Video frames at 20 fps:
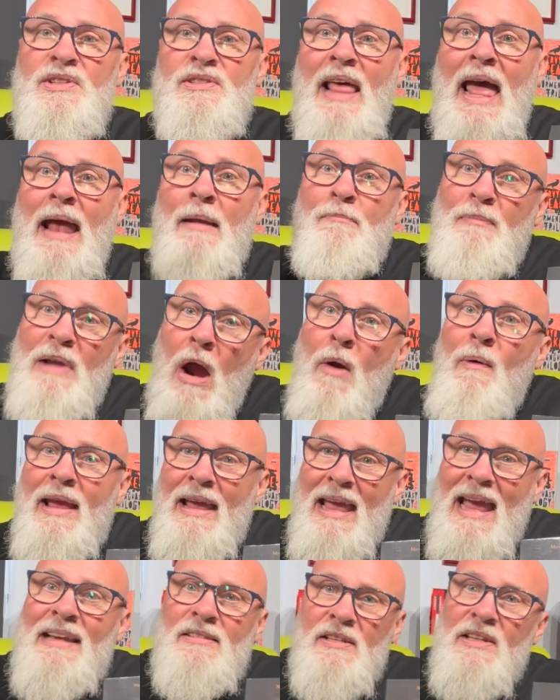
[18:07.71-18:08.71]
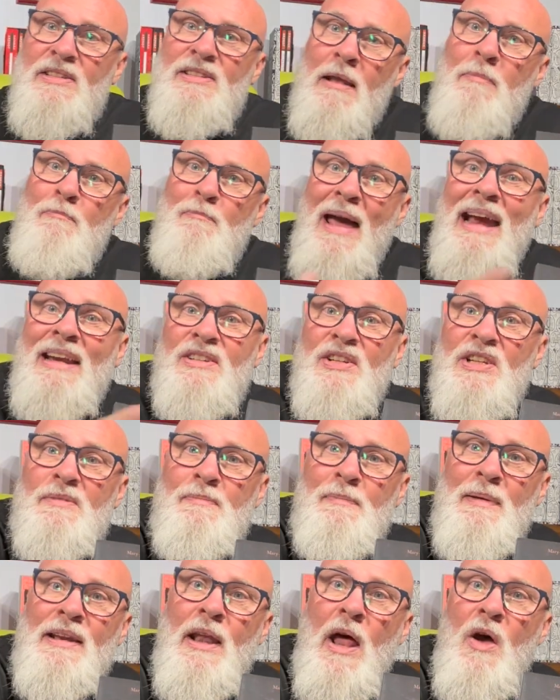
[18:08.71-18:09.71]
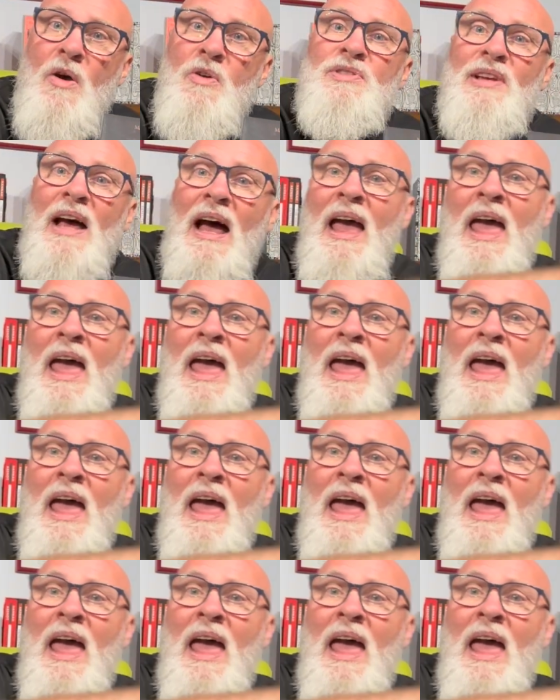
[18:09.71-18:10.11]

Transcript: that going, as I said, back to Spinoza